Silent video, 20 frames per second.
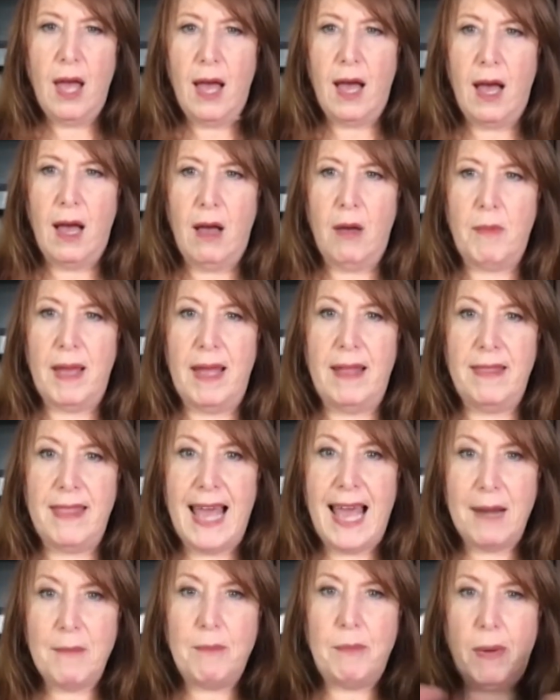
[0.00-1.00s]
Um, and
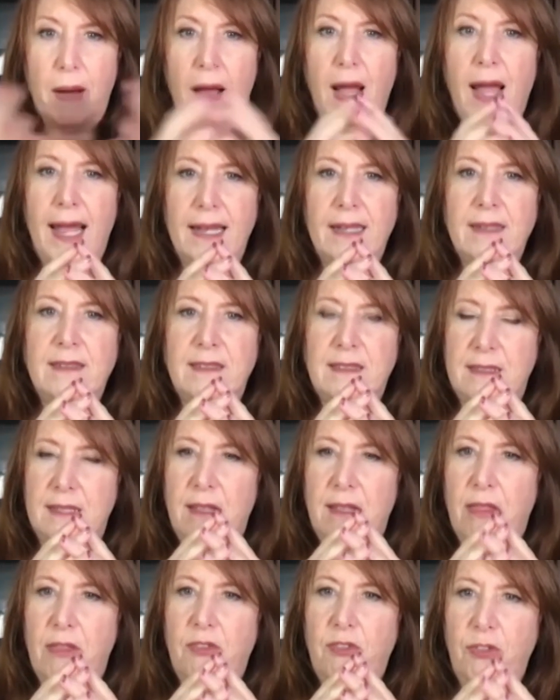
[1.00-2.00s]
that
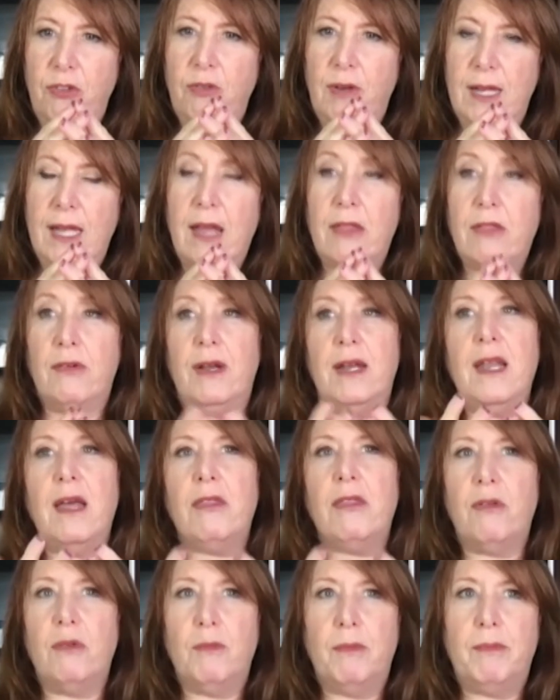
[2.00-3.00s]
binds the two together.
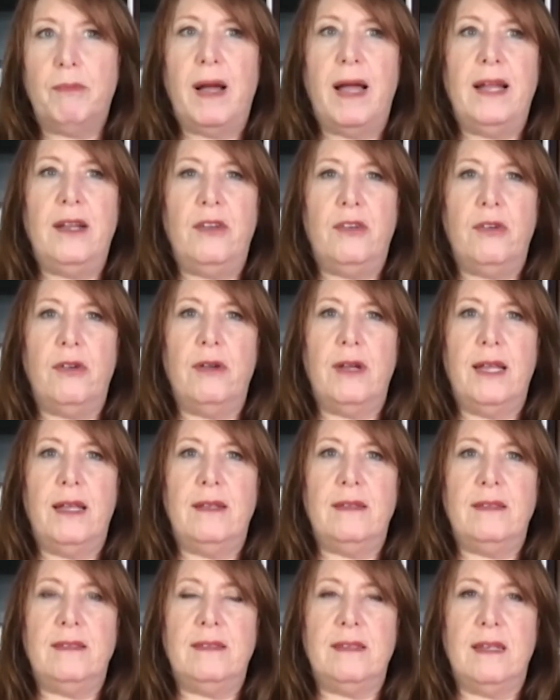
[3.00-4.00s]
Another binder
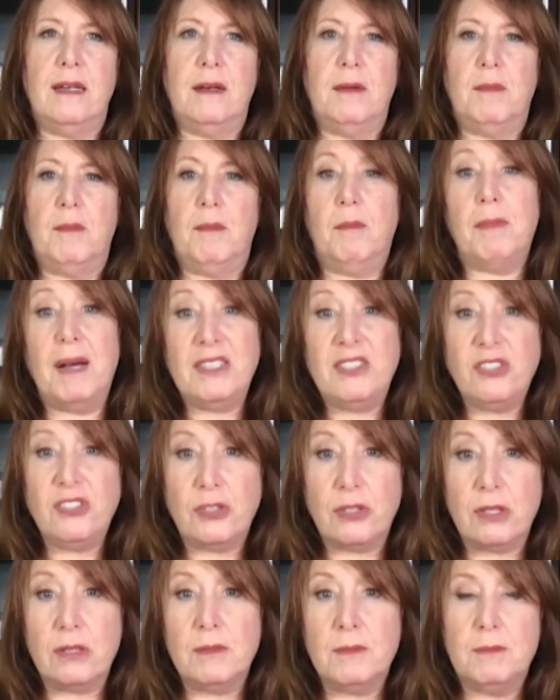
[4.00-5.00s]
is um,
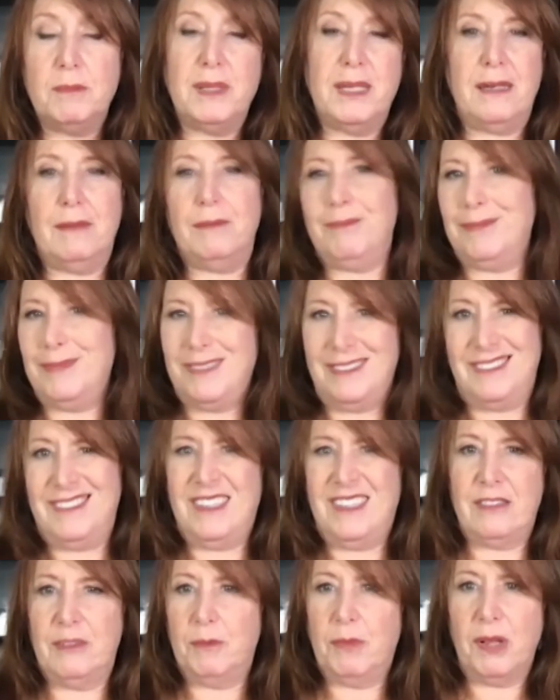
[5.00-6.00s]
mustard, but
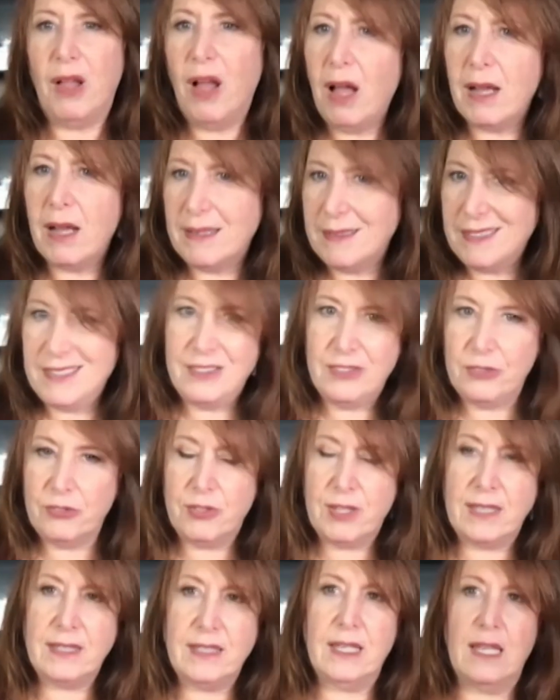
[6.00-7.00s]
doesn't belong in Caesar
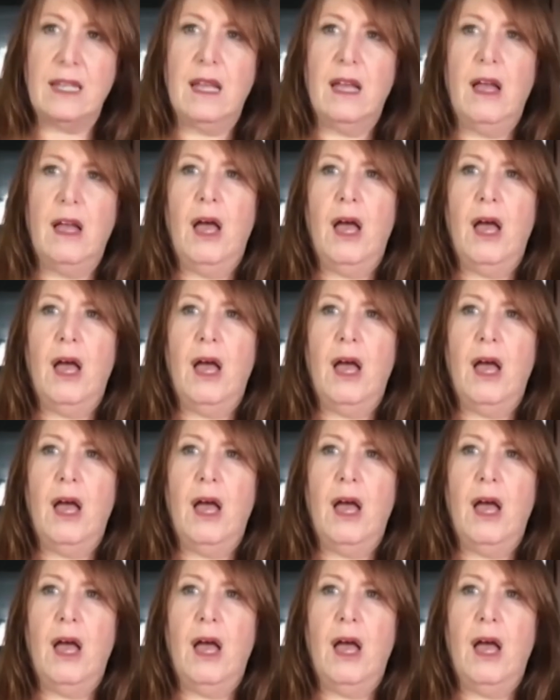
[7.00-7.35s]
dressing.